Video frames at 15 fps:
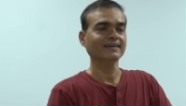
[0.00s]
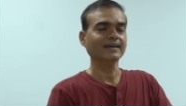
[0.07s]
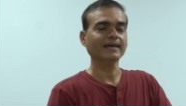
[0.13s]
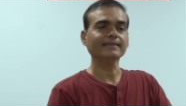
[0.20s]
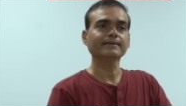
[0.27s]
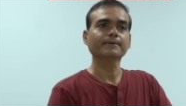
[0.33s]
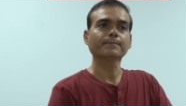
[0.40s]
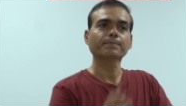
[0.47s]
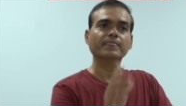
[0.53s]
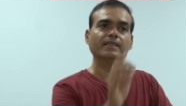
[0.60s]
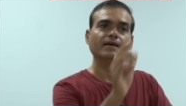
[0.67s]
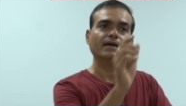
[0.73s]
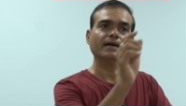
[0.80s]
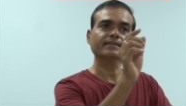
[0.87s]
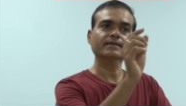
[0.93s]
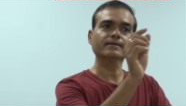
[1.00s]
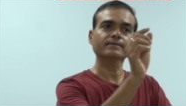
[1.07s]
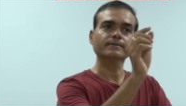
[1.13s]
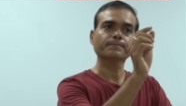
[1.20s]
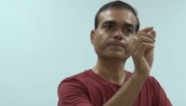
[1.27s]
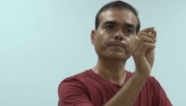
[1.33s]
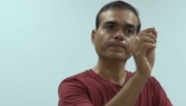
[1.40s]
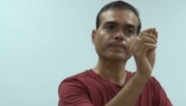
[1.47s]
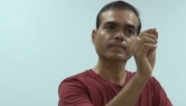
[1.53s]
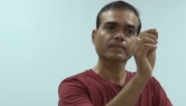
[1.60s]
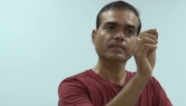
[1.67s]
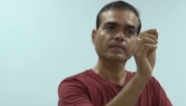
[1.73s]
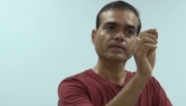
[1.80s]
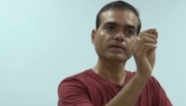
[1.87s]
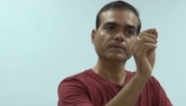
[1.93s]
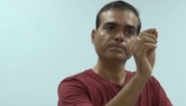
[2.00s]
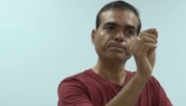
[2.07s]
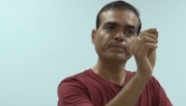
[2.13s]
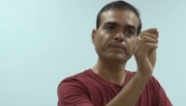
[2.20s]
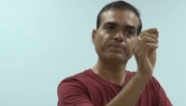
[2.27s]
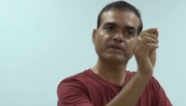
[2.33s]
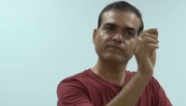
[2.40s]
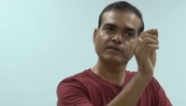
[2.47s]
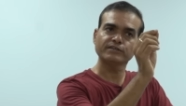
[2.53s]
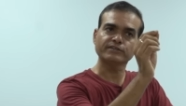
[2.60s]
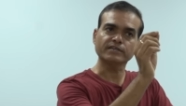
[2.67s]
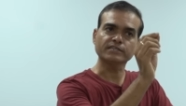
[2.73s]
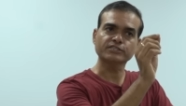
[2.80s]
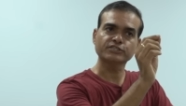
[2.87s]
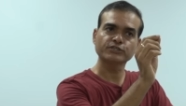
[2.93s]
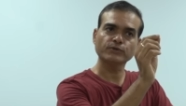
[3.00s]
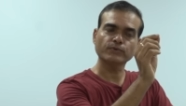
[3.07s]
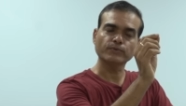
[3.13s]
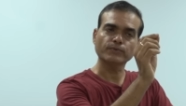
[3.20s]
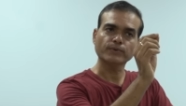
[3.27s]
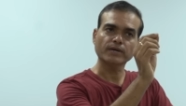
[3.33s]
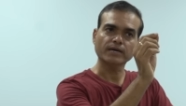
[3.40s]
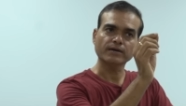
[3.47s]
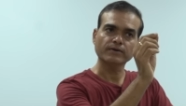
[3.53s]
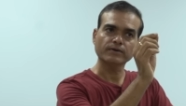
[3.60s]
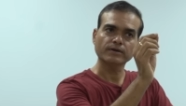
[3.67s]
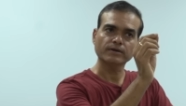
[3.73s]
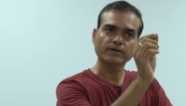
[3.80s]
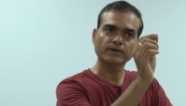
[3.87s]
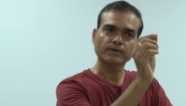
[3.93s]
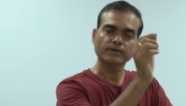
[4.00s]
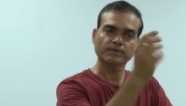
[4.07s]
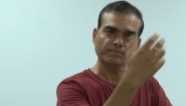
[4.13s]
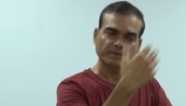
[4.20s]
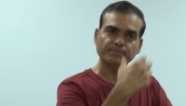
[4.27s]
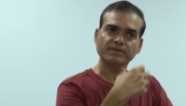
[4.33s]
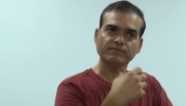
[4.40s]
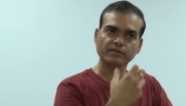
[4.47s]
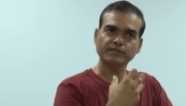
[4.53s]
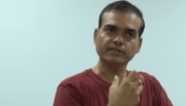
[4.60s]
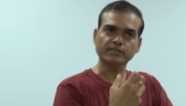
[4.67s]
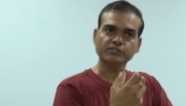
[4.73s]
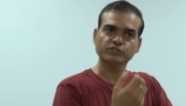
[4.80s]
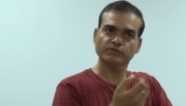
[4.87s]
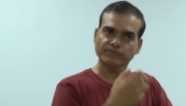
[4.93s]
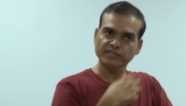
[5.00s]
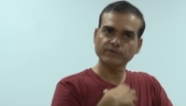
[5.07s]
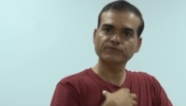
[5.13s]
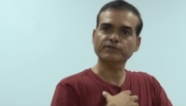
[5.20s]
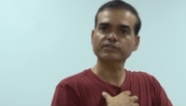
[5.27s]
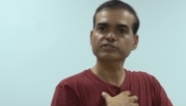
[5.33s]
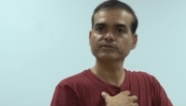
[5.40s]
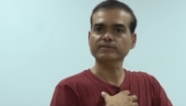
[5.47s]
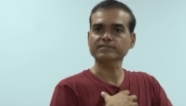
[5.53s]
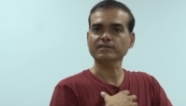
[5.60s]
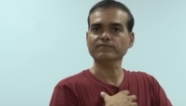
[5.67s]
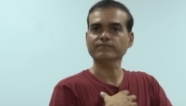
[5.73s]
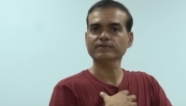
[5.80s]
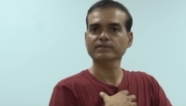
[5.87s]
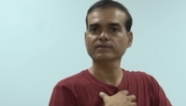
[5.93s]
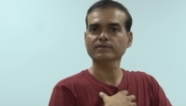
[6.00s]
And I think people will trust you. People will trust you when you trust yourself.